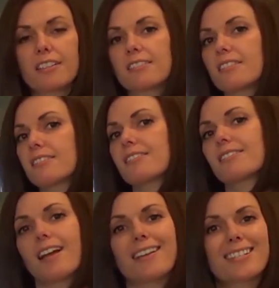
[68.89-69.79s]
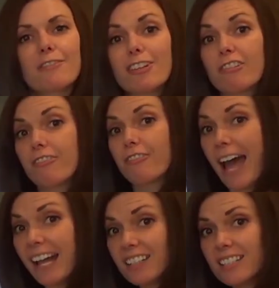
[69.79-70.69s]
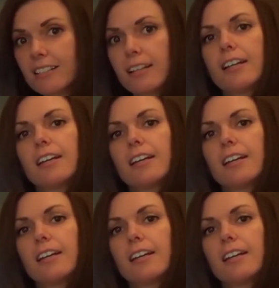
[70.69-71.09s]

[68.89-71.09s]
This isn't scientific fact.